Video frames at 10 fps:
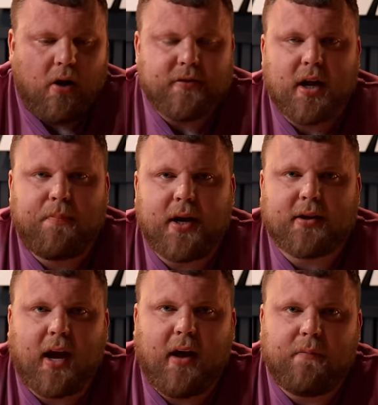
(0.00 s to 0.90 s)
obviously I
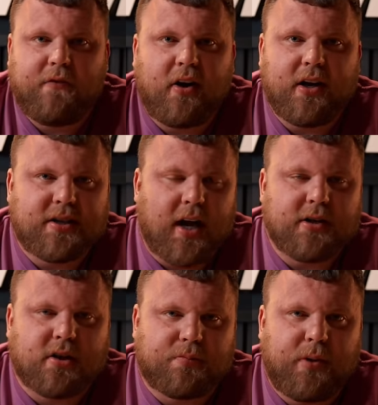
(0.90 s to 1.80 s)
picked it up. 30
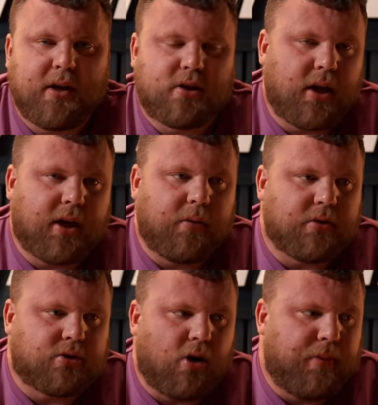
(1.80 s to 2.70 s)
seconds, I was pretty shaky. I
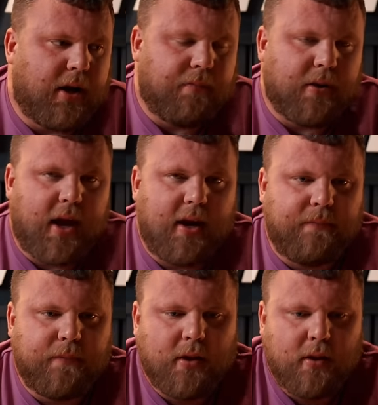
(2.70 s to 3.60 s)
was dropping it, but
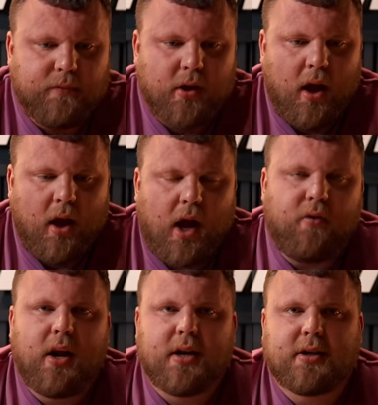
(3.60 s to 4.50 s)
then I
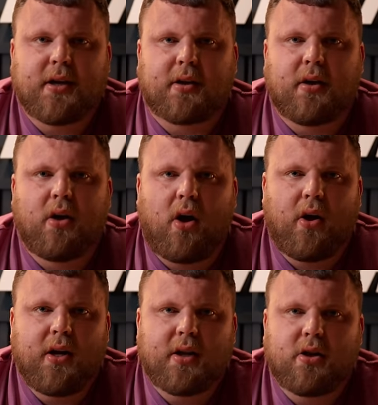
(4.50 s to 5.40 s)
realised, like, all
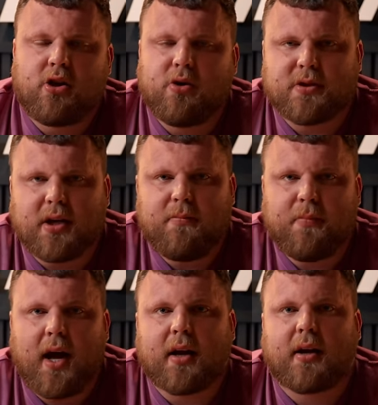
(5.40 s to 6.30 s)
I needed to do was lean
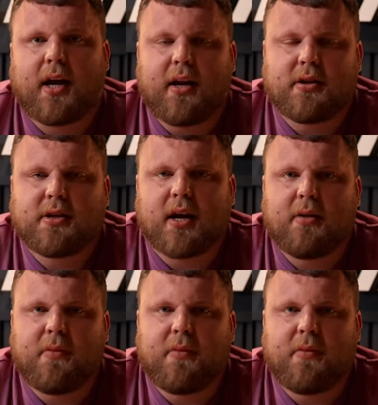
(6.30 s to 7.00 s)
back, get it stuck